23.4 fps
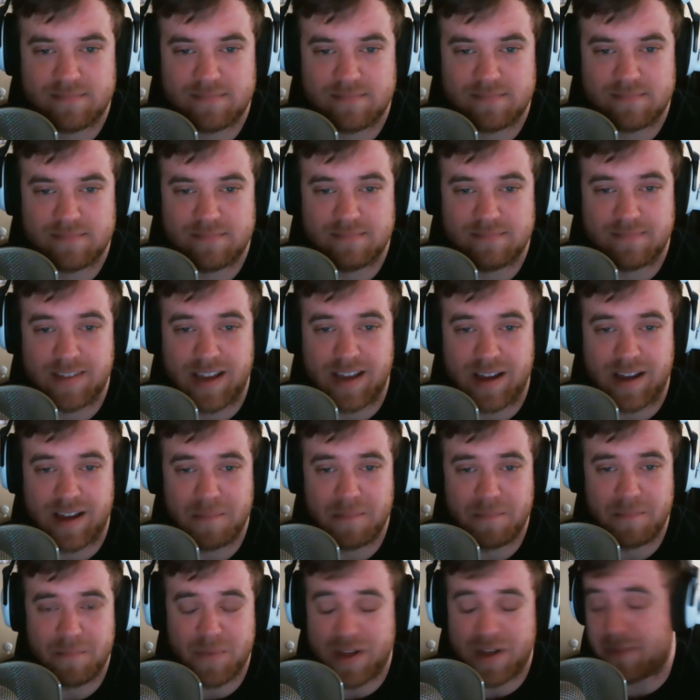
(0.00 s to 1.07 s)
Yeah,
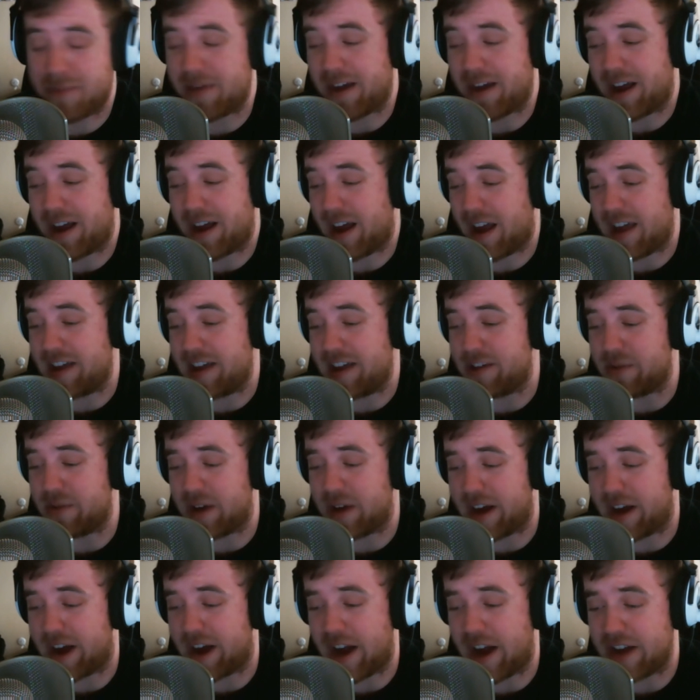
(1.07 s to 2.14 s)
but I mean, I, anyway,
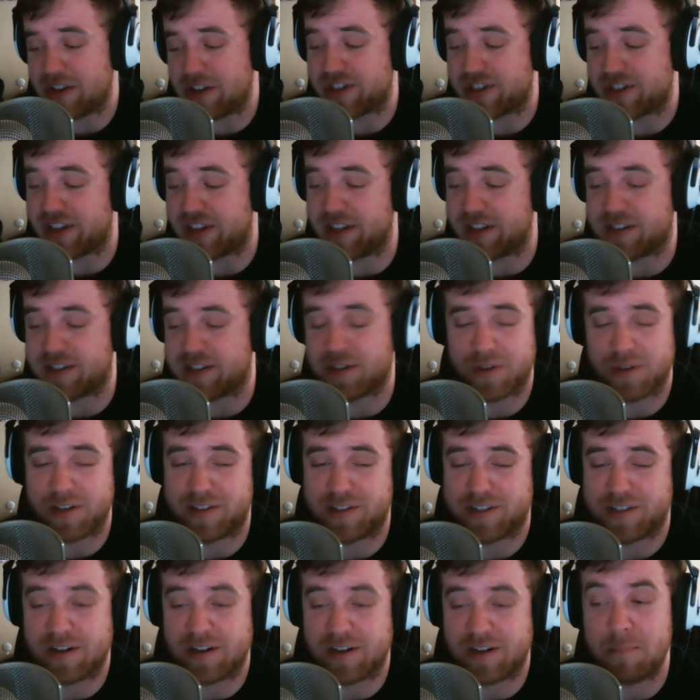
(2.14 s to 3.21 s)
I just think it's a, it's
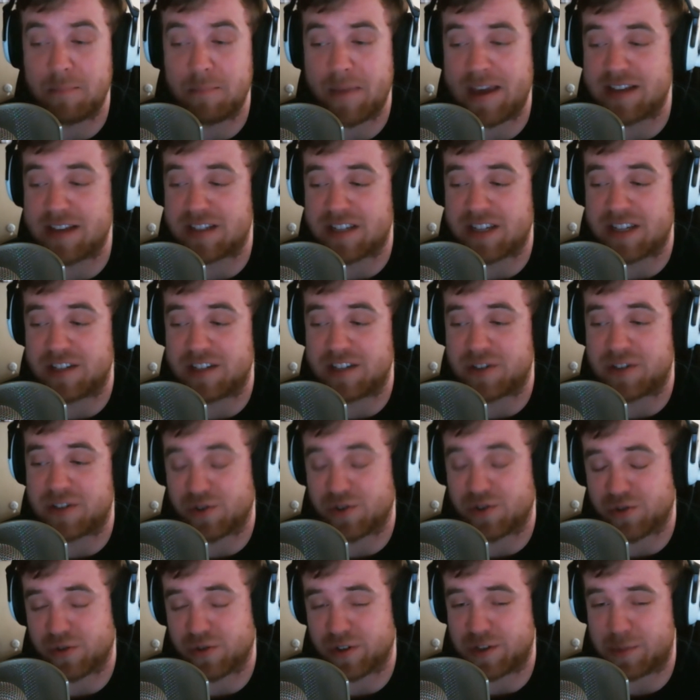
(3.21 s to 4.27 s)
an amazing
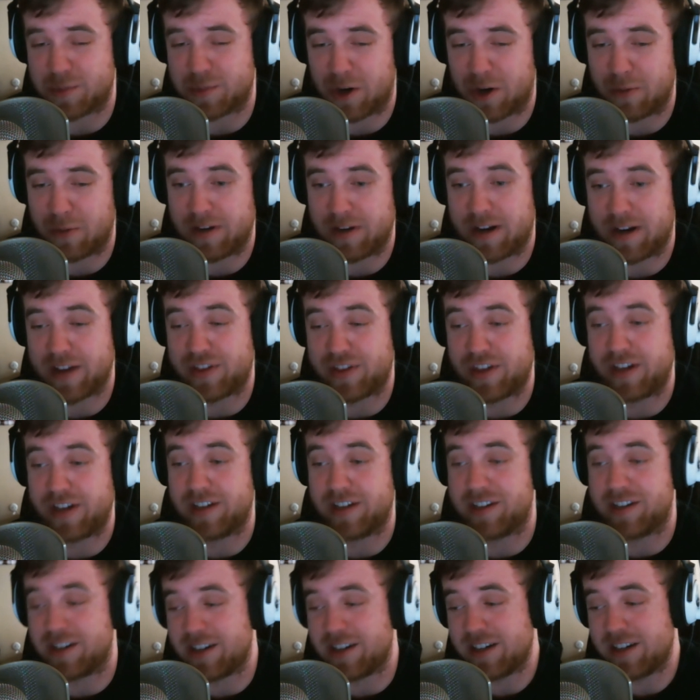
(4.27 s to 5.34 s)
social experiment. I
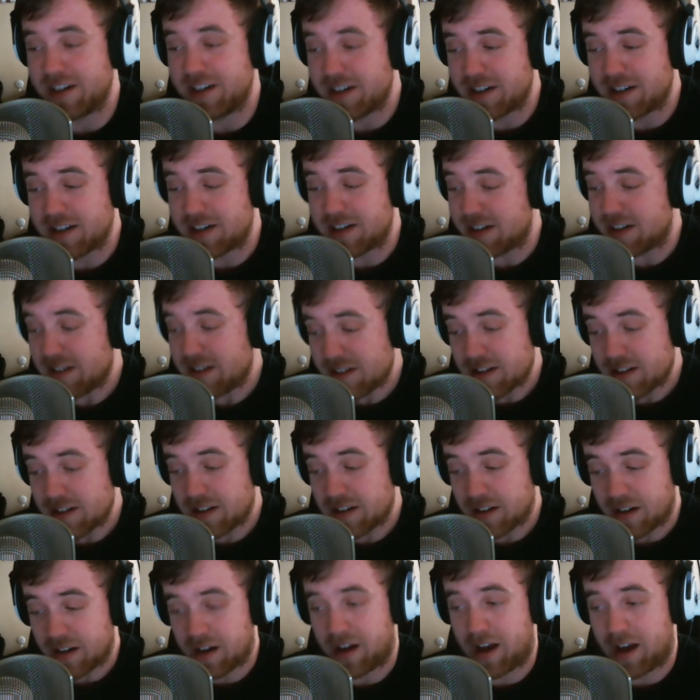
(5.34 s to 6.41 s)
think
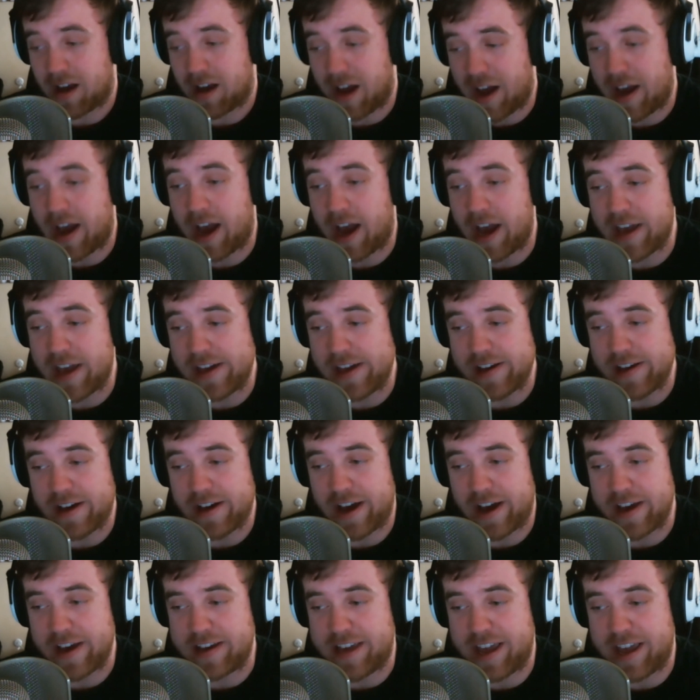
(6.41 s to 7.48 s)
I, I I
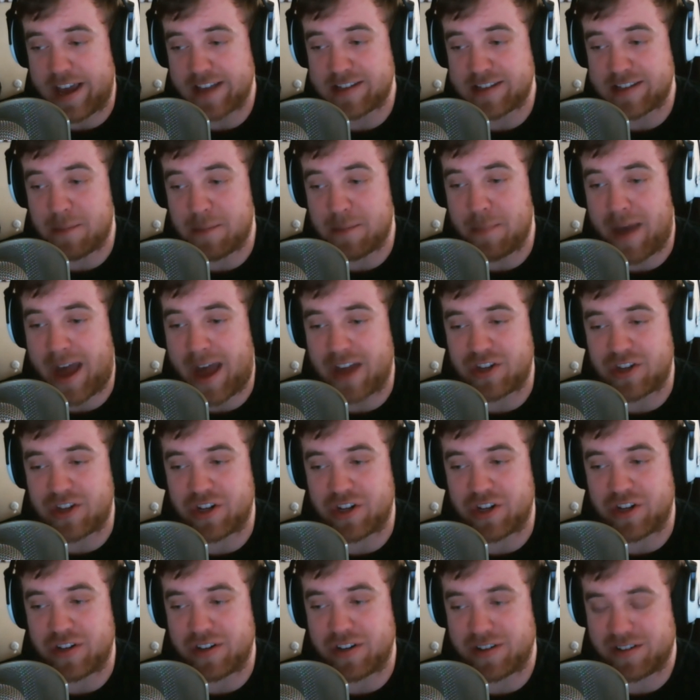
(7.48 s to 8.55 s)
can't
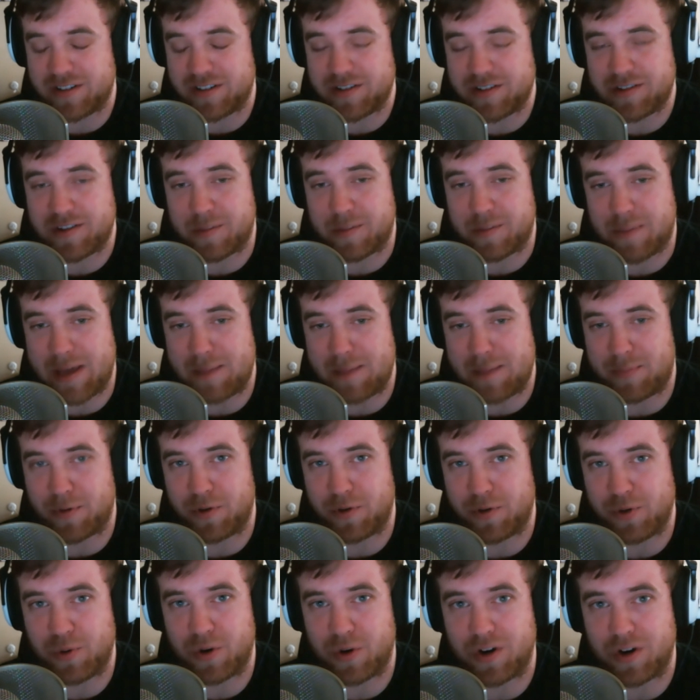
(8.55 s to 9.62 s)
imagine the people
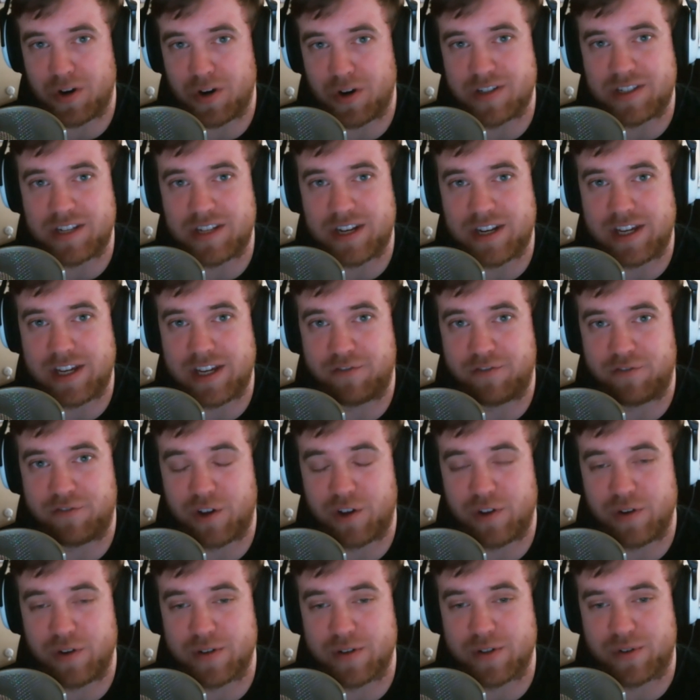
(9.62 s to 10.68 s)
who are sitting in front of
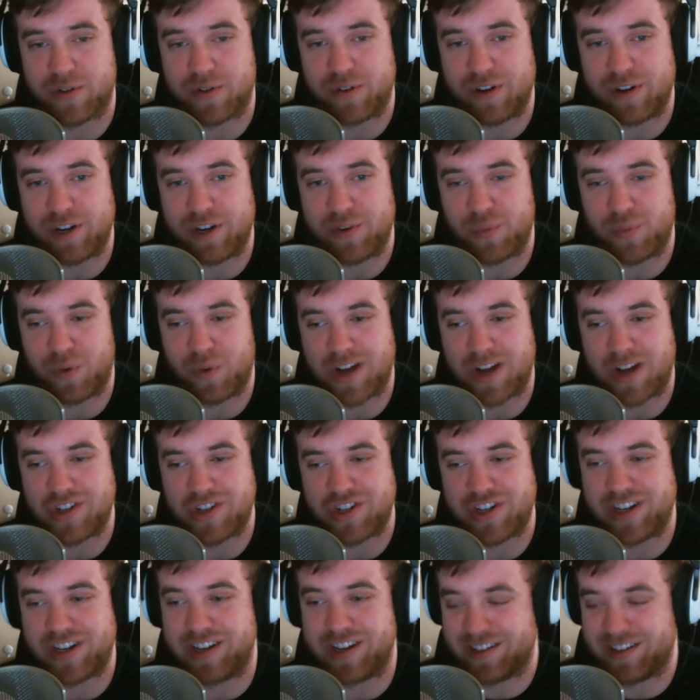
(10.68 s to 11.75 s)
their screen watching